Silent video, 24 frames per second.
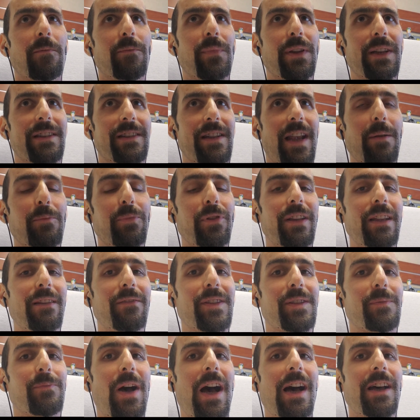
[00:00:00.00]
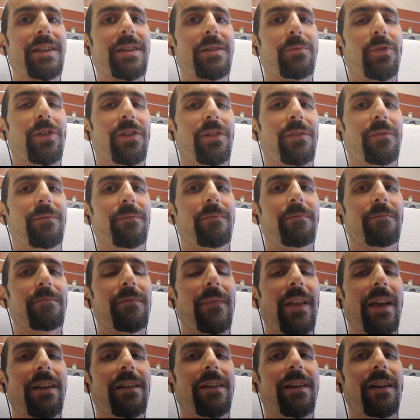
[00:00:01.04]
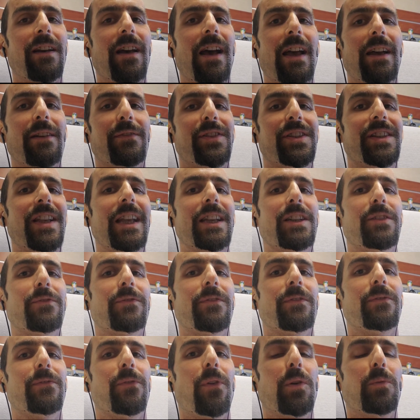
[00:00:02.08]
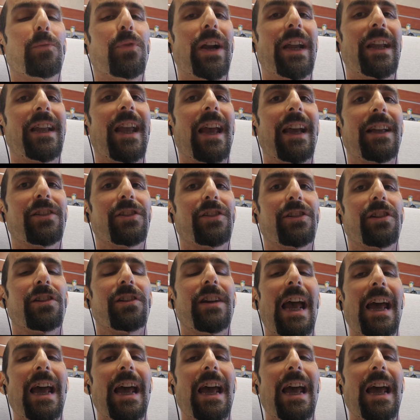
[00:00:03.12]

because I believe it's possible. I have stage 4 brain cancer,